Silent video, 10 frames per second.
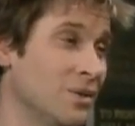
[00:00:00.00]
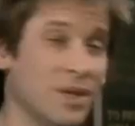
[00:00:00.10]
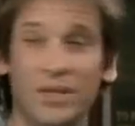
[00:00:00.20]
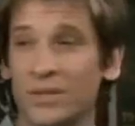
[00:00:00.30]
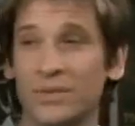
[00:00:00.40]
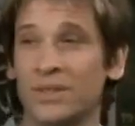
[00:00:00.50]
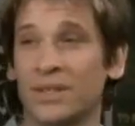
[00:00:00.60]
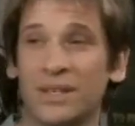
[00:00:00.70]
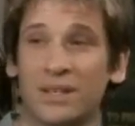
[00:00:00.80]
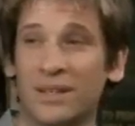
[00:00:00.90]
Why don't you
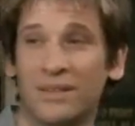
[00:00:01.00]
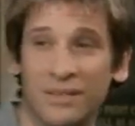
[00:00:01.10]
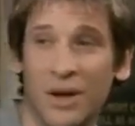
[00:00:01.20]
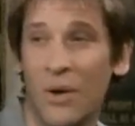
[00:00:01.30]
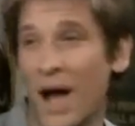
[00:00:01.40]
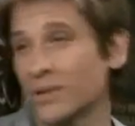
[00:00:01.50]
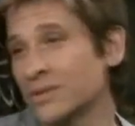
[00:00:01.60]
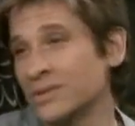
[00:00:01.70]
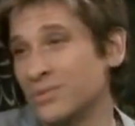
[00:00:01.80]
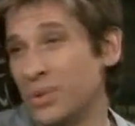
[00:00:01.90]
go out
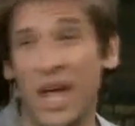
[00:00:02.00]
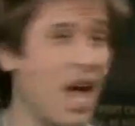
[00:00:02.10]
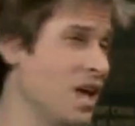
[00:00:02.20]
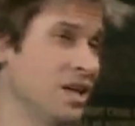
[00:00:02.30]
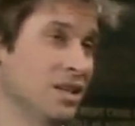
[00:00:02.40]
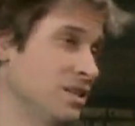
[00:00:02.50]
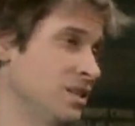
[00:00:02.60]
and play?